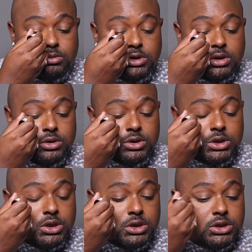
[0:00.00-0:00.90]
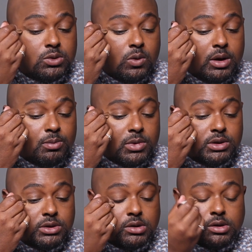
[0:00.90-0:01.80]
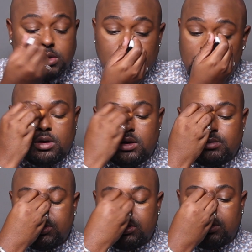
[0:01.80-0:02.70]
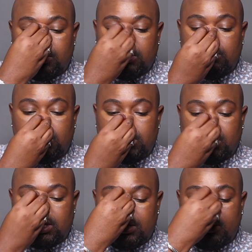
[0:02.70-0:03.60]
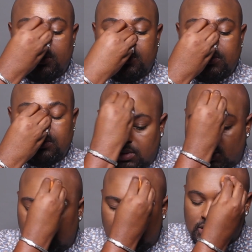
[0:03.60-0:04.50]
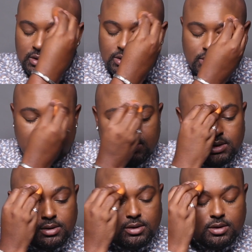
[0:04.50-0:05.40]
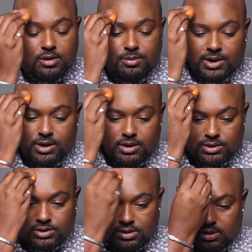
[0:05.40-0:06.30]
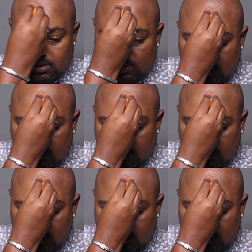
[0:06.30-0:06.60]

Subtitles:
I'm just going to gently swipe this on. Now I'm just going to go ahead and blend it out. Man, this concealer, oh my gosh, y'all.